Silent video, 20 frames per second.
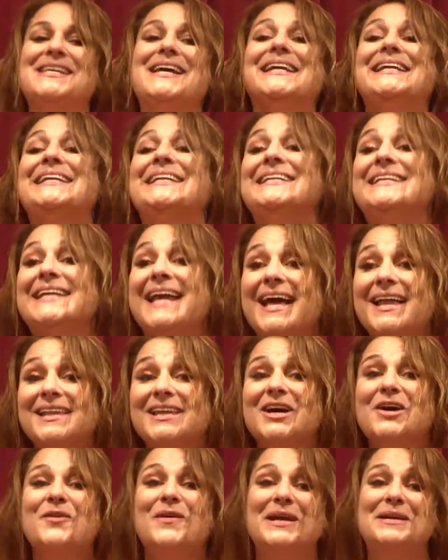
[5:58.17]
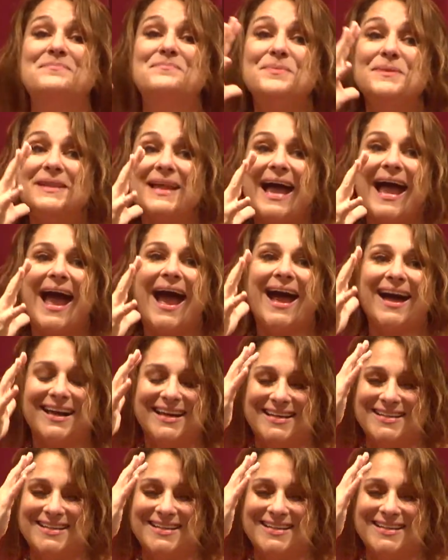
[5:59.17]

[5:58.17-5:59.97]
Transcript: like, yellow and black,